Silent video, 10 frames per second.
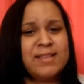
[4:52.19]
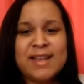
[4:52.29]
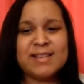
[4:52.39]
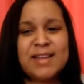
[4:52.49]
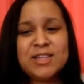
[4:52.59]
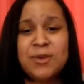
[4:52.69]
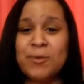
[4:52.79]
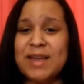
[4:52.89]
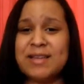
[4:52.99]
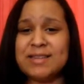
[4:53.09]
they say 2
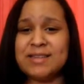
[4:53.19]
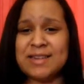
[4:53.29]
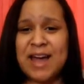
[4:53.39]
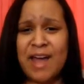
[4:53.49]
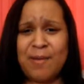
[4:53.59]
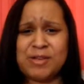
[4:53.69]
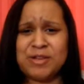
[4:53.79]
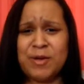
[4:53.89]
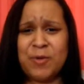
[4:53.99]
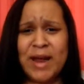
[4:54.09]
weeks is the time you
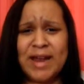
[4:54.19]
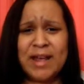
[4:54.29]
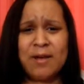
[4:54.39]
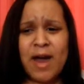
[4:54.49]
should be waiting.